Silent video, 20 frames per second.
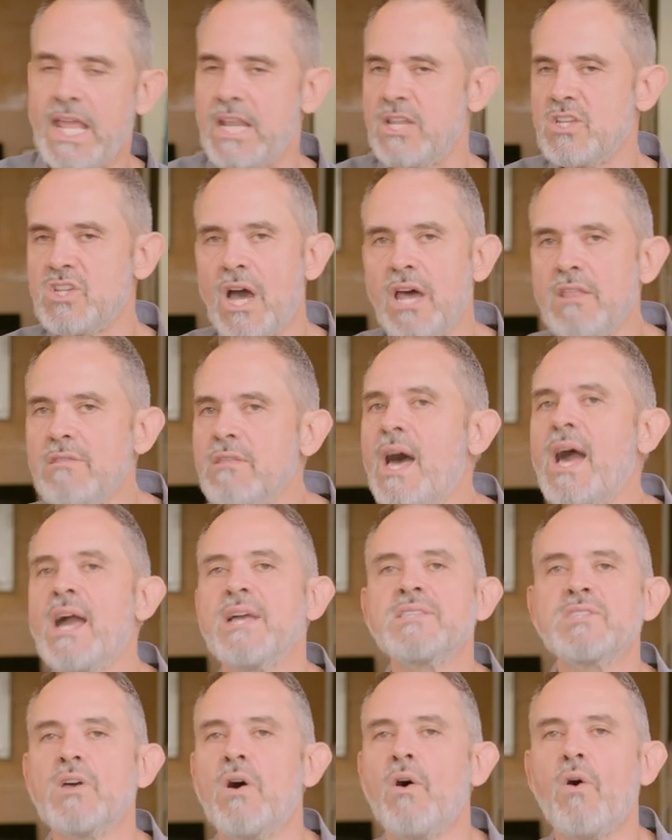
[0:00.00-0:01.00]
it
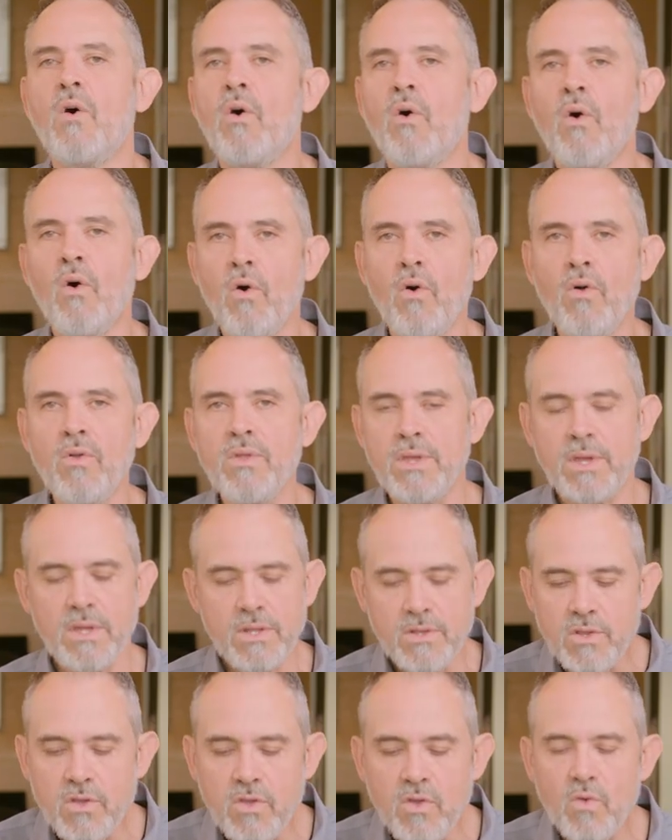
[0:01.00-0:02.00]
unlocks a whole
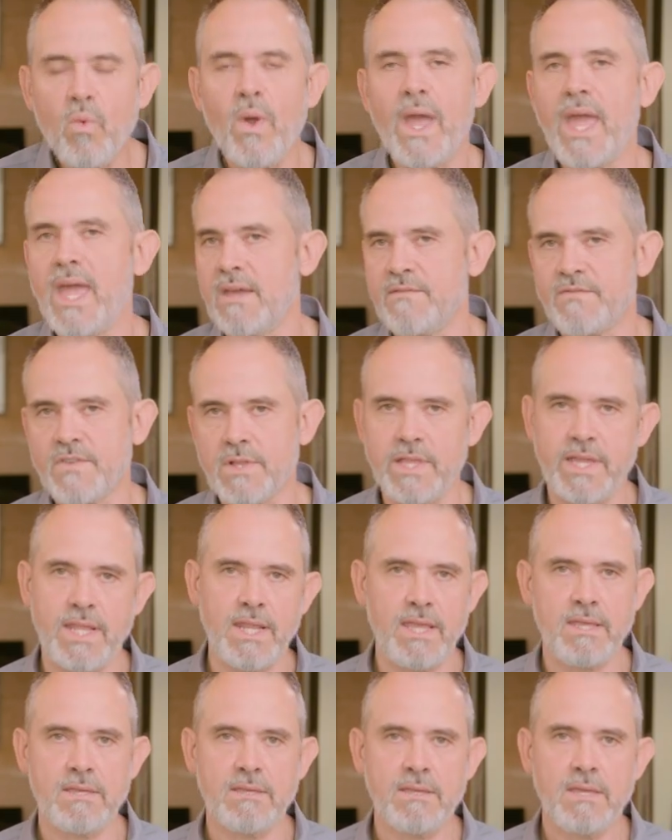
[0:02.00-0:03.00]
new way of
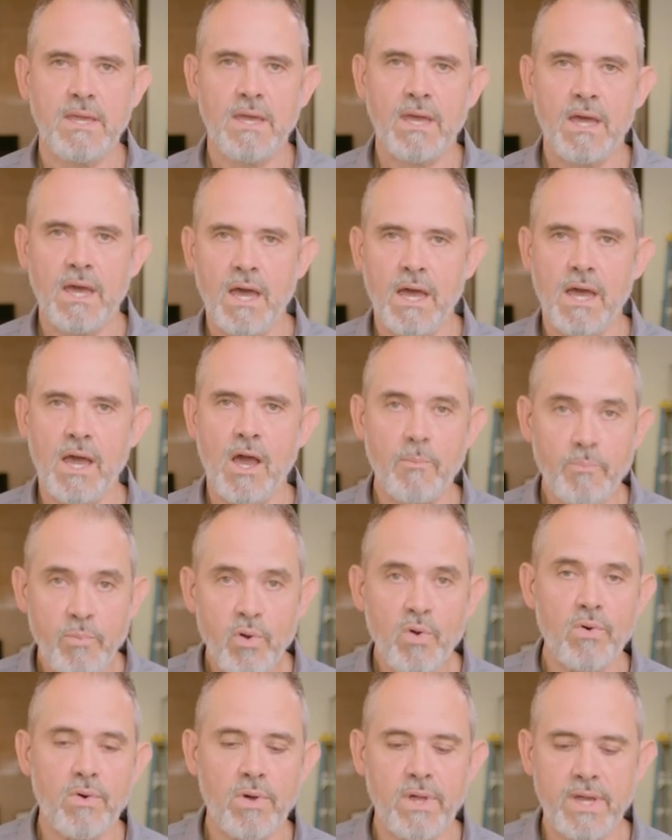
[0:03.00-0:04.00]
cleaning a
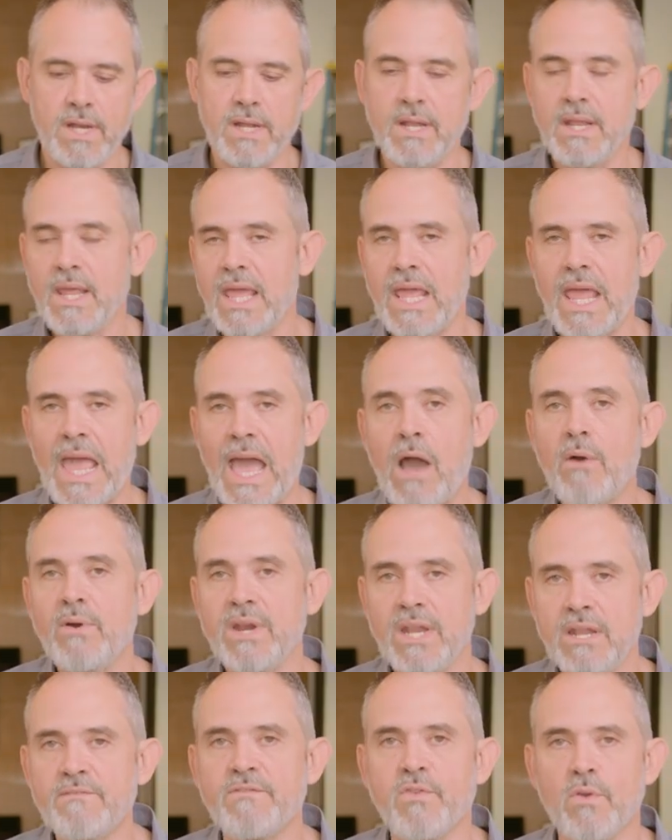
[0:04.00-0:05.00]
pool and how
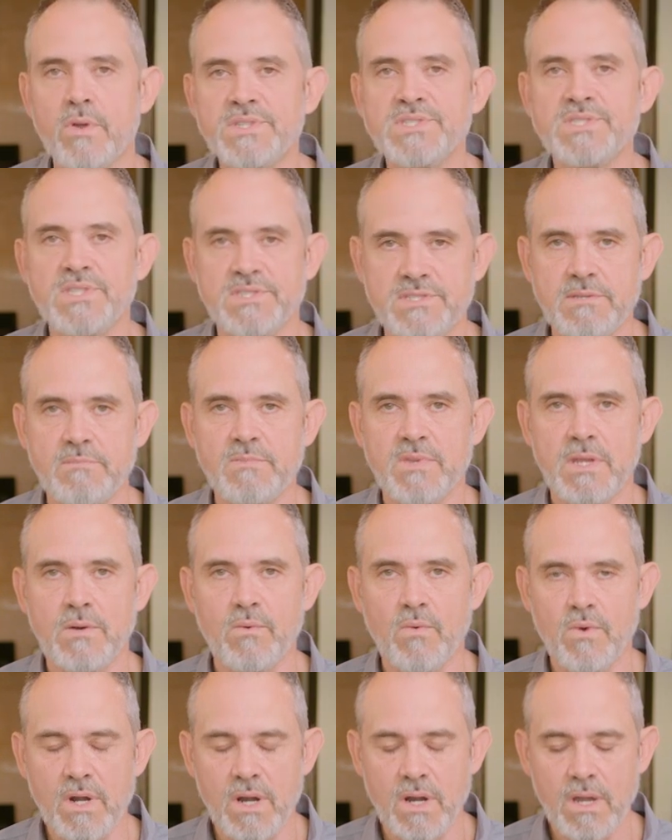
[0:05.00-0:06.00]
an in-floor system
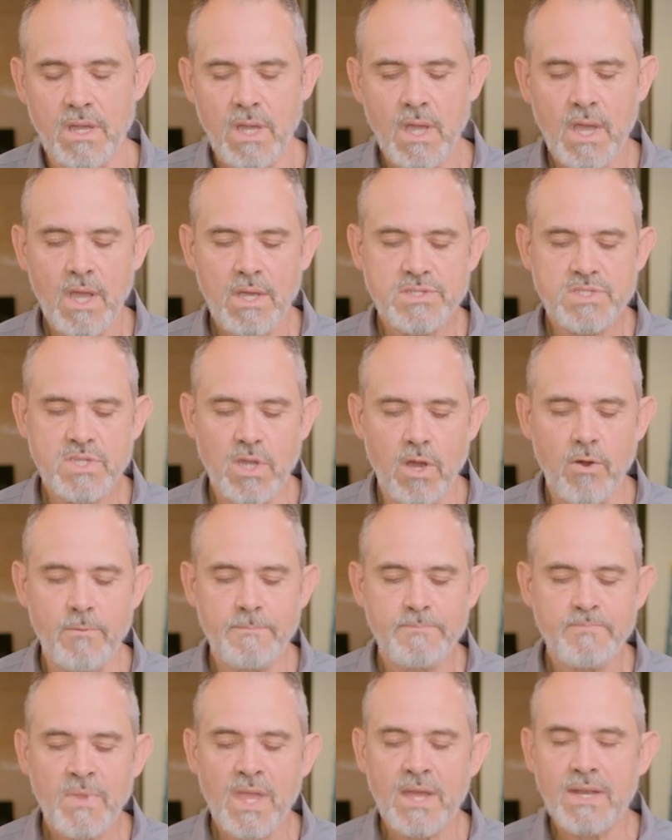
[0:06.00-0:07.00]
can work.
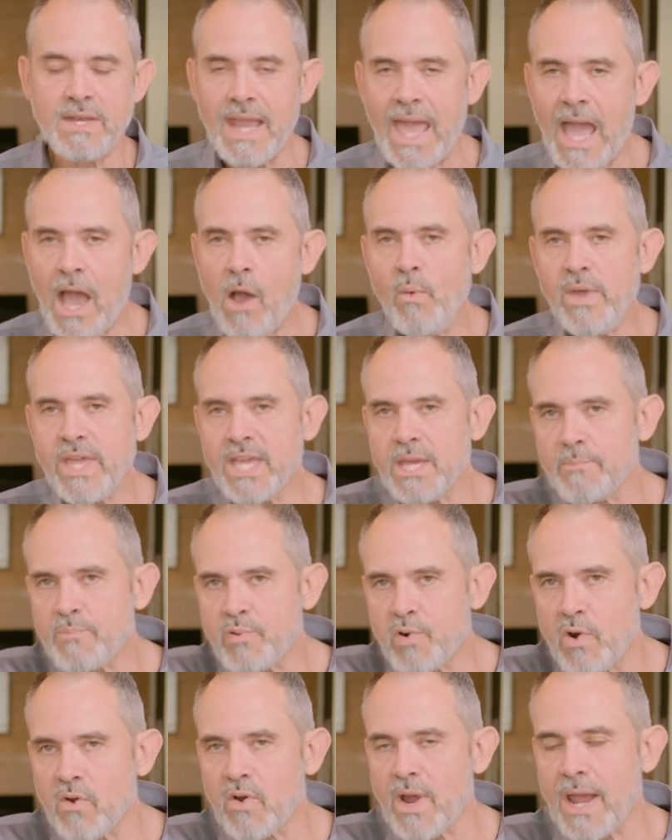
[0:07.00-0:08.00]
So now we can
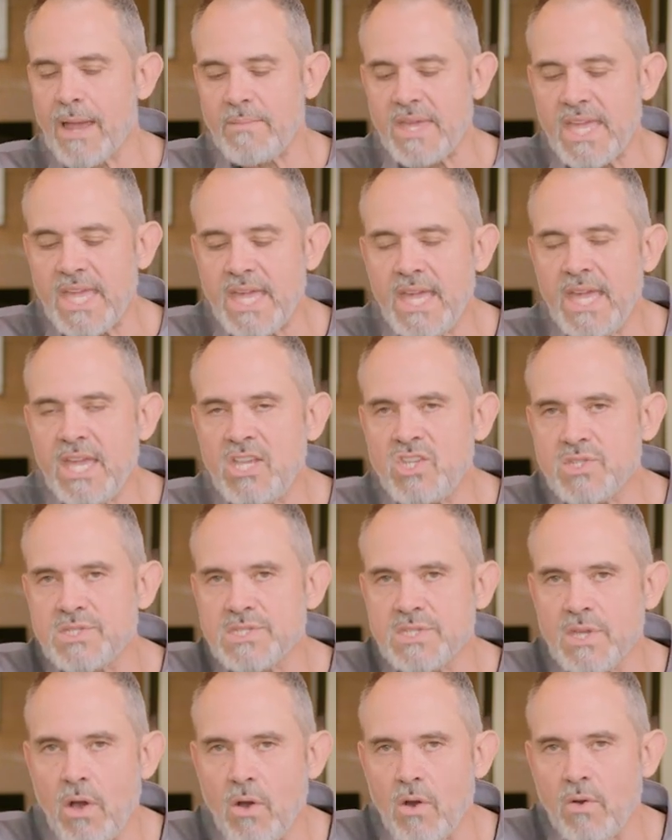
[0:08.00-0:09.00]
program each
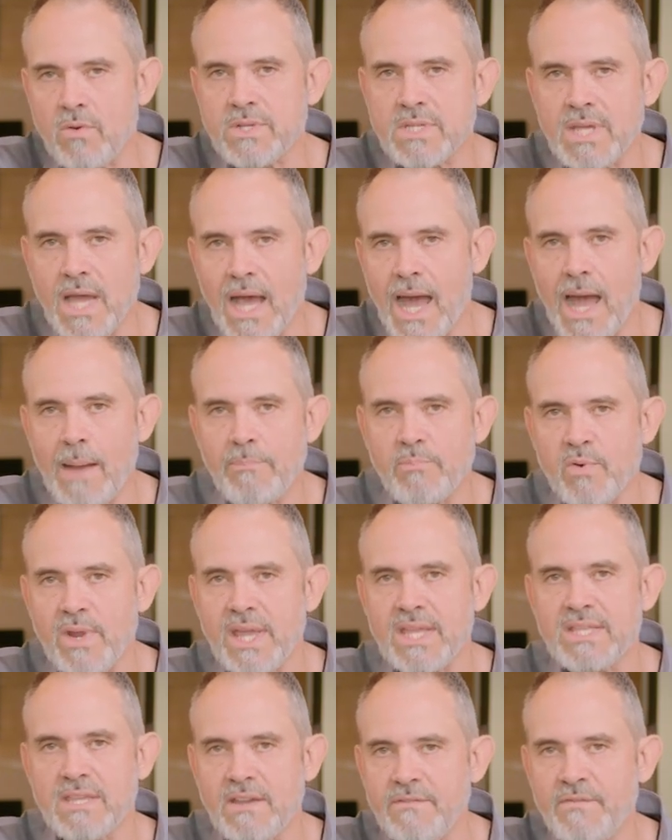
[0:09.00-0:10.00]
zone to
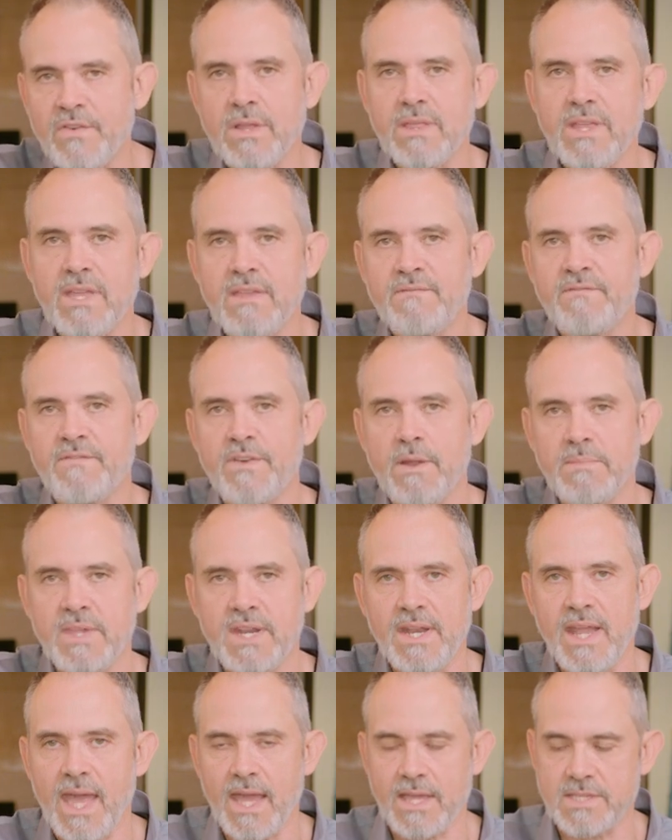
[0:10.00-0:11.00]
operate differently from the
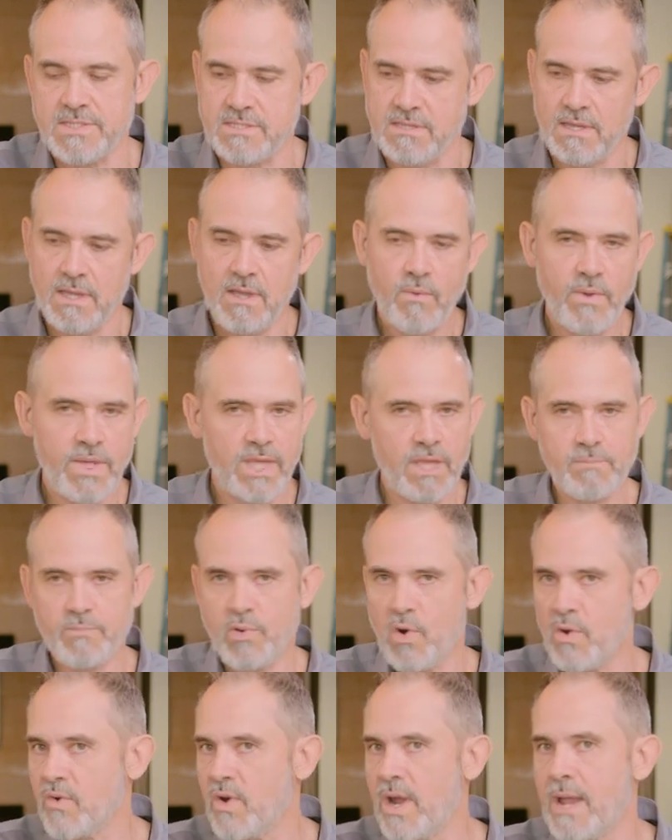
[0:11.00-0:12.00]
next. We can
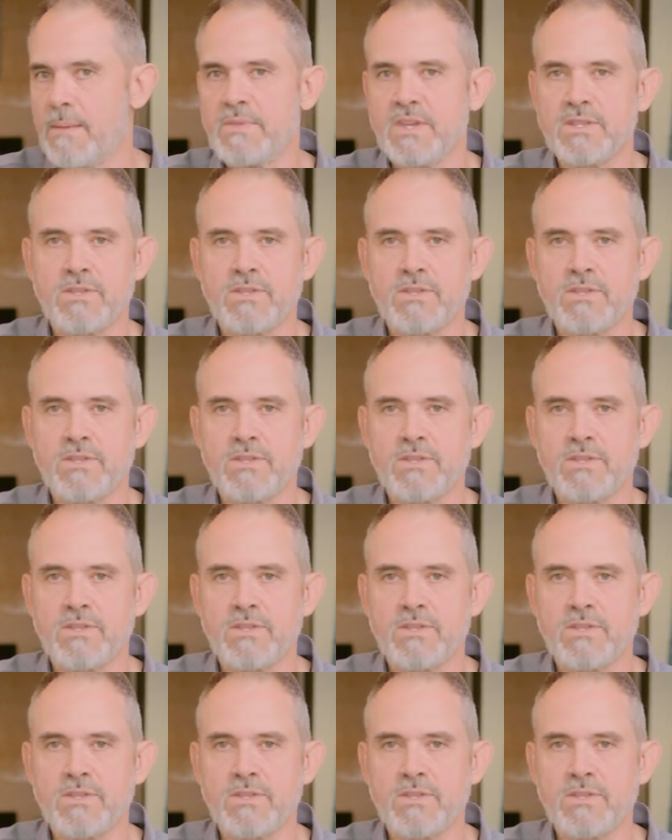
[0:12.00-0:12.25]
program the